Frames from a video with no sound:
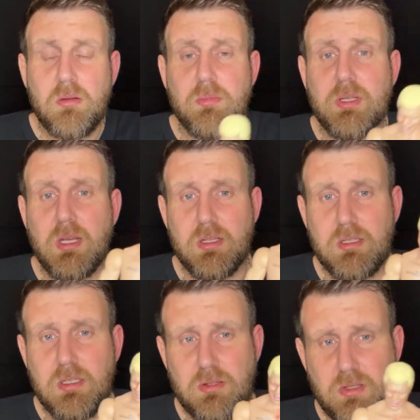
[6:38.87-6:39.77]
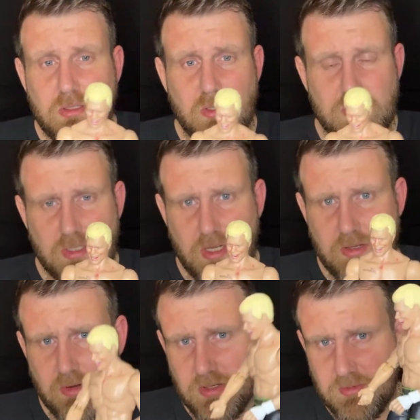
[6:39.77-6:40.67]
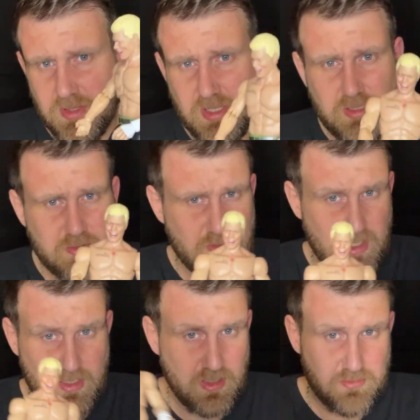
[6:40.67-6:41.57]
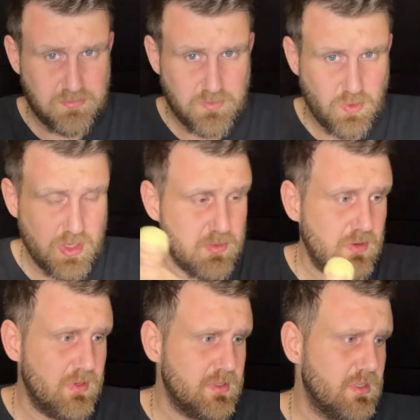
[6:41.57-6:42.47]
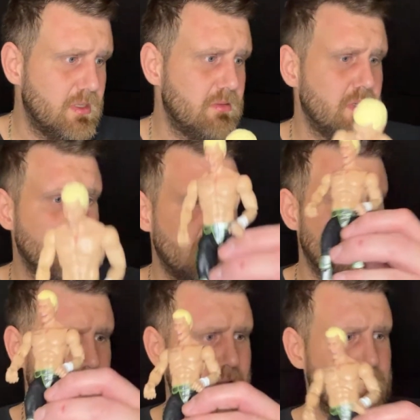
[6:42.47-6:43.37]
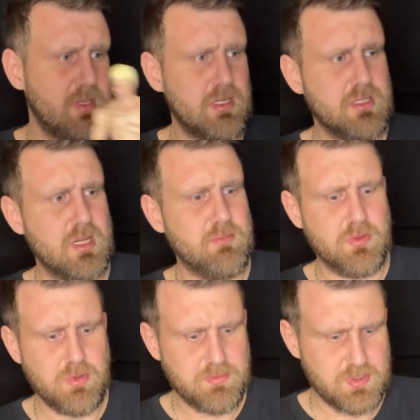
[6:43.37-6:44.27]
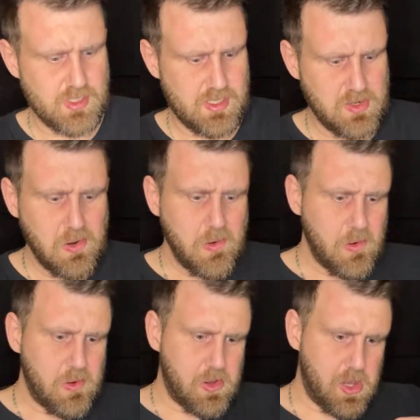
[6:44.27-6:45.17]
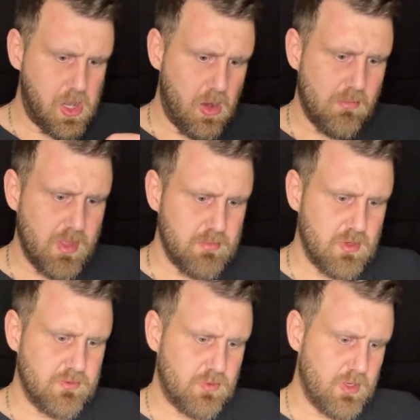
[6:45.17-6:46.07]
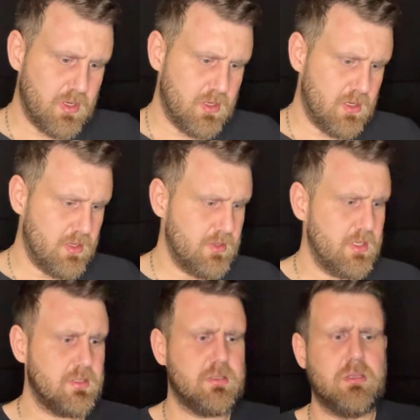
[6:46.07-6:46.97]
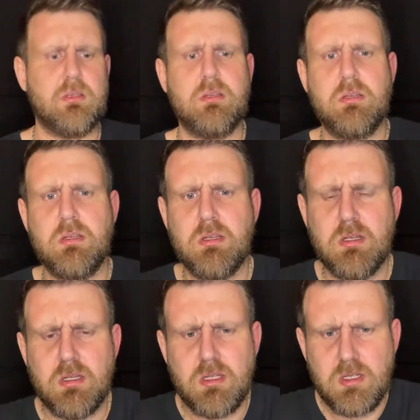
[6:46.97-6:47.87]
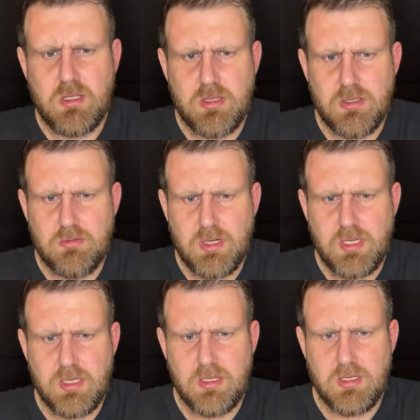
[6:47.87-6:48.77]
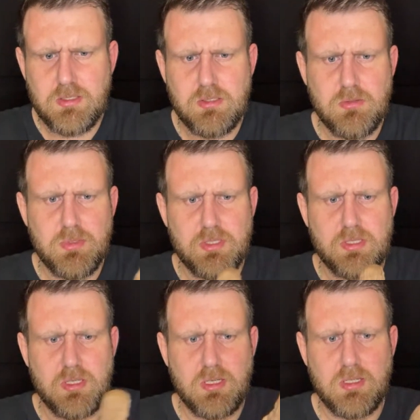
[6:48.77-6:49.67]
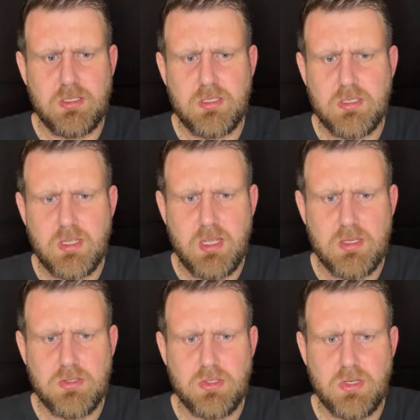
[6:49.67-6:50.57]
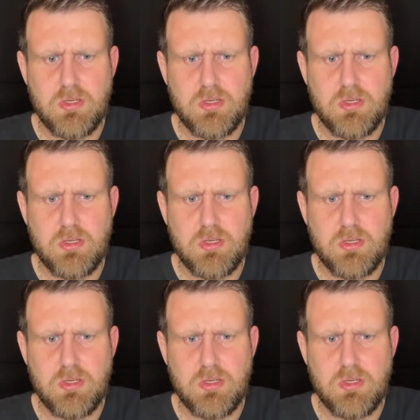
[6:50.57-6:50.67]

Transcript: yeah, you know, lots of Cody Rhodes, but these are quick movers, you know. I like having these, get them on the website. They move quick. Ah, nice. The Rated R Superstar Edge.